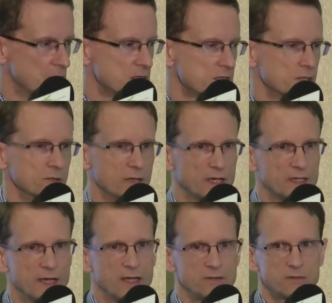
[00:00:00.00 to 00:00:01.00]
So
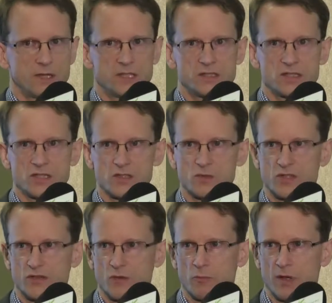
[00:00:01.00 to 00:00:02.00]
our digital
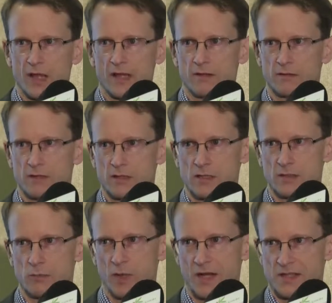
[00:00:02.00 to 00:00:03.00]
switchover plan, the
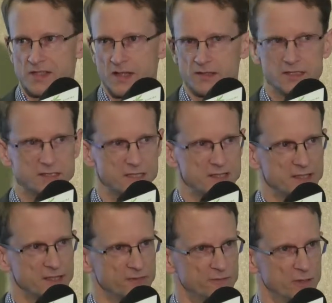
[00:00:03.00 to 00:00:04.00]
planning started in
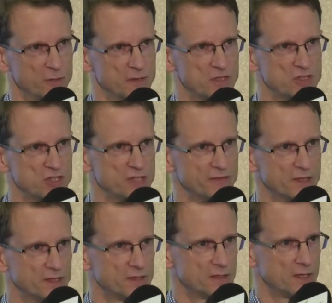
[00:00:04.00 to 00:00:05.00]
detail following the
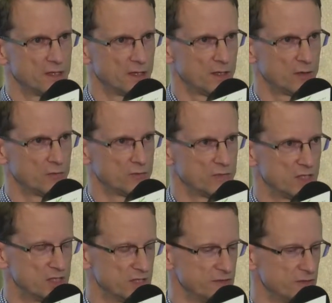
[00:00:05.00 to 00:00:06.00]
Geneva
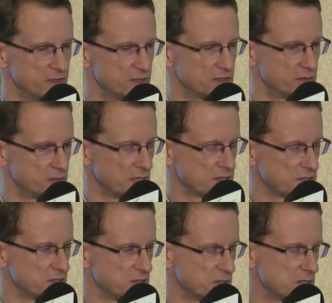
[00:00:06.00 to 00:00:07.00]

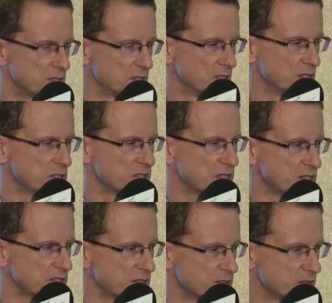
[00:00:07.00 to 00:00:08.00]

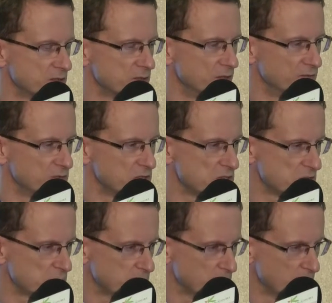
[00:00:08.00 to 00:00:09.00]
2006 conference.